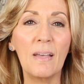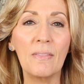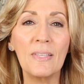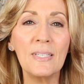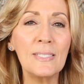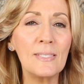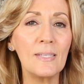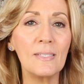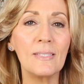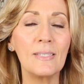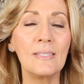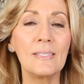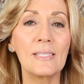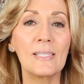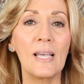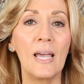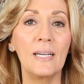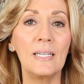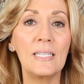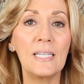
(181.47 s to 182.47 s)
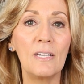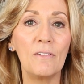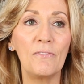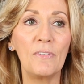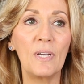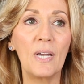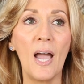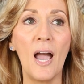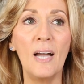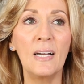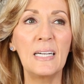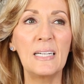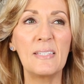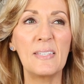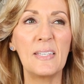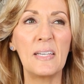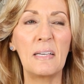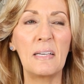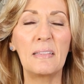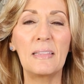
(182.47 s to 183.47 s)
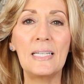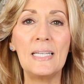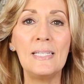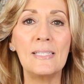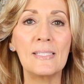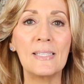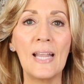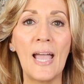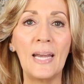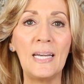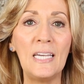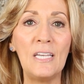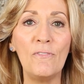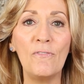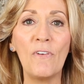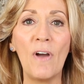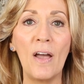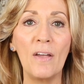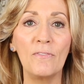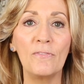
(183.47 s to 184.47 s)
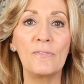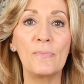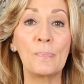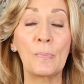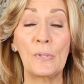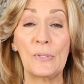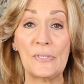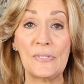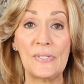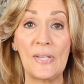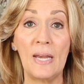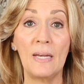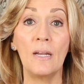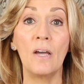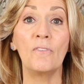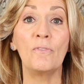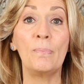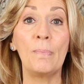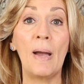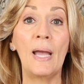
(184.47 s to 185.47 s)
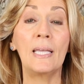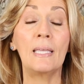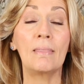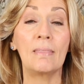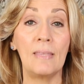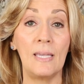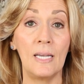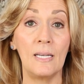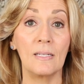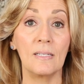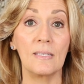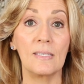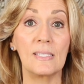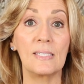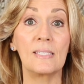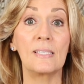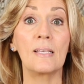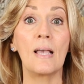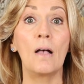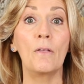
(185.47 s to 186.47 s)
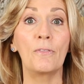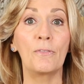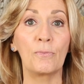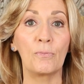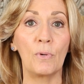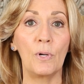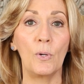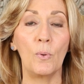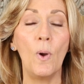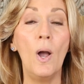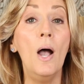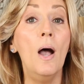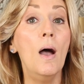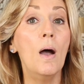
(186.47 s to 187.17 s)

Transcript: now this isn't scientific, I'm gonna say at least 95% of my things sell through.